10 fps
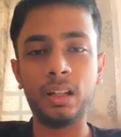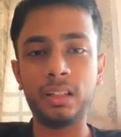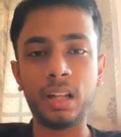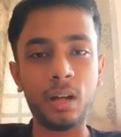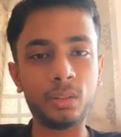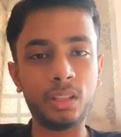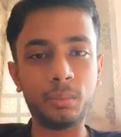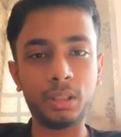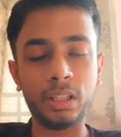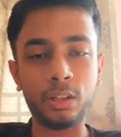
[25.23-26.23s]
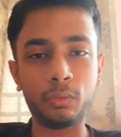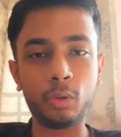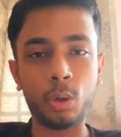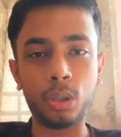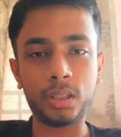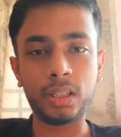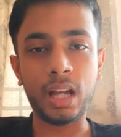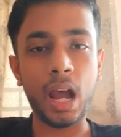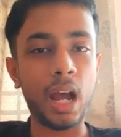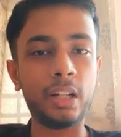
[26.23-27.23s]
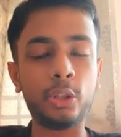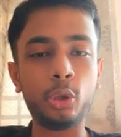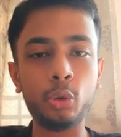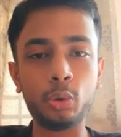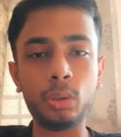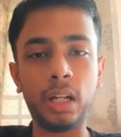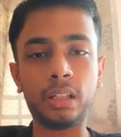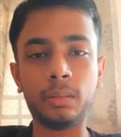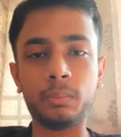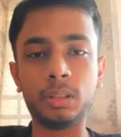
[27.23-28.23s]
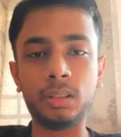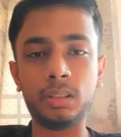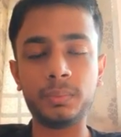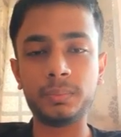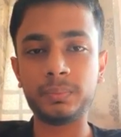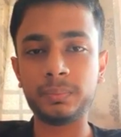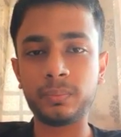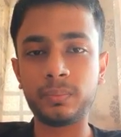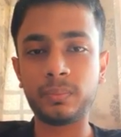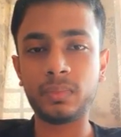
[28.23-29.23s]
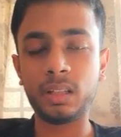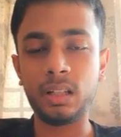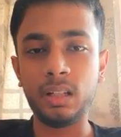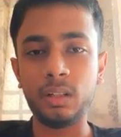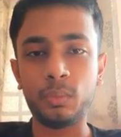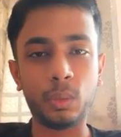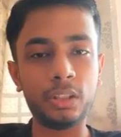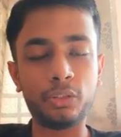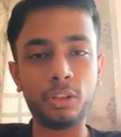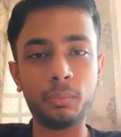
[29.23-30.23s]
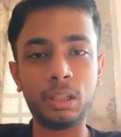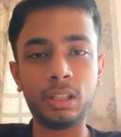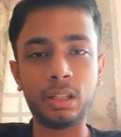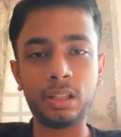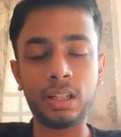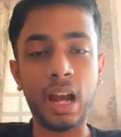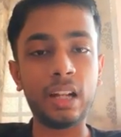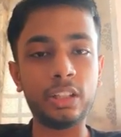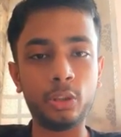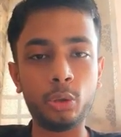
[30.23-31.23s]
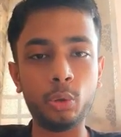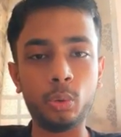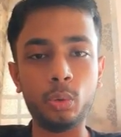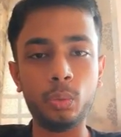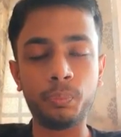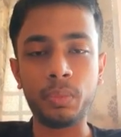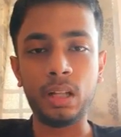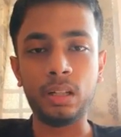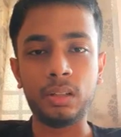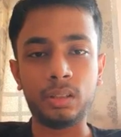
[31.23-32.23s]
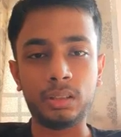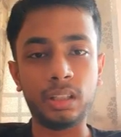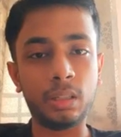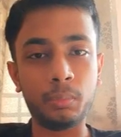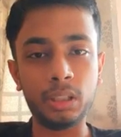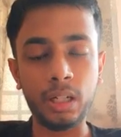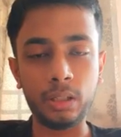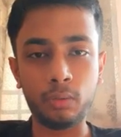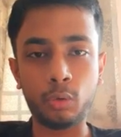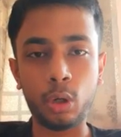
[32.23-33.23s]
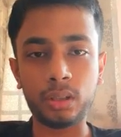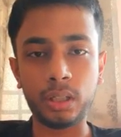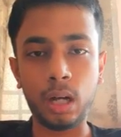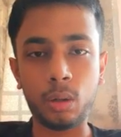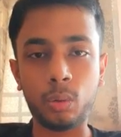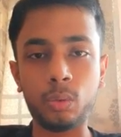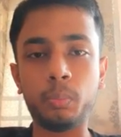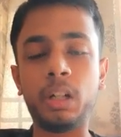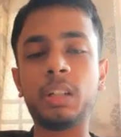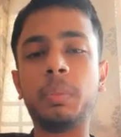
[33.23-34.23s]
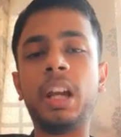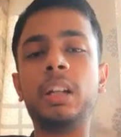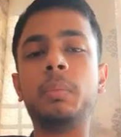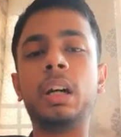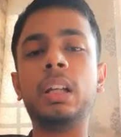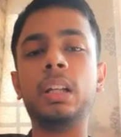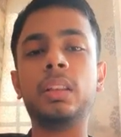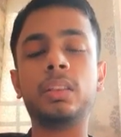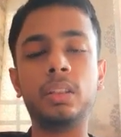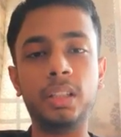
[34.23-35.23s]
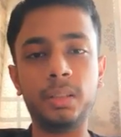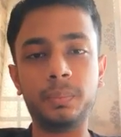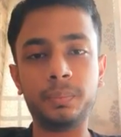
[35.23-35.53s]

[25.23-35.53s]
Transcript: Now the number that you have got, add 2 to that number. Once you have added 2, the number that you have got now multiplied by 3.